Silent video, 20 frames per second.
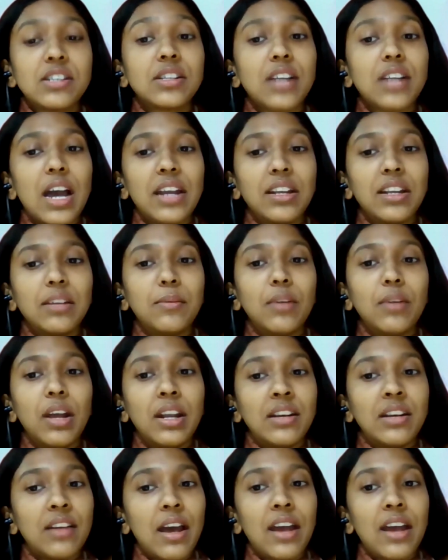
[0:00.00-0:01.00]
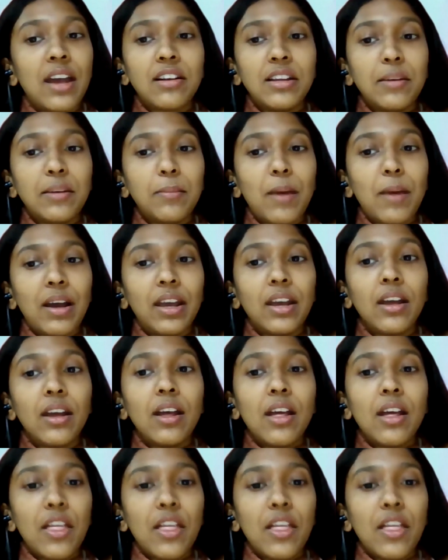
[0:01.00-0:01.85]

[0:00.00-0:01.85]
carried entirely by